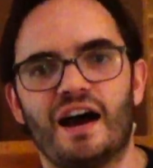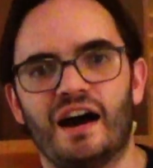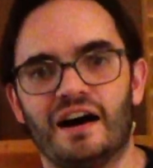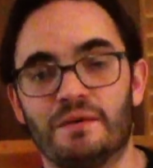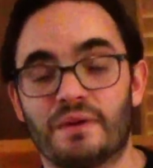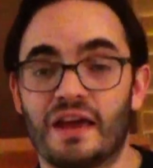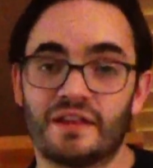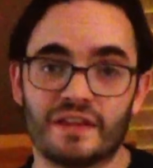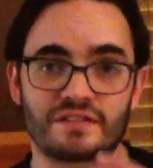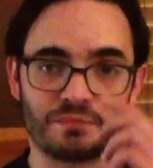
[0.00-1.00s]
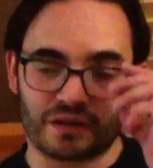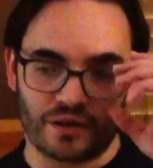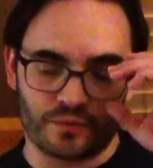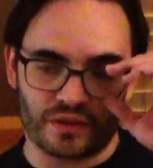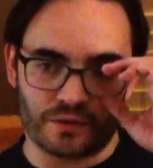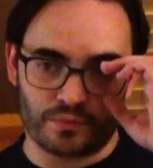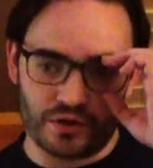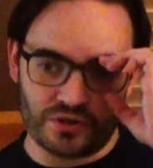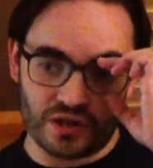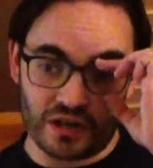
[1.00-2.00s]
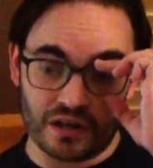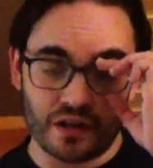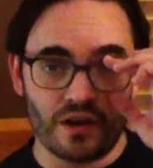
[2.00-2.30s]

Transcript: And that's something I really appreciate.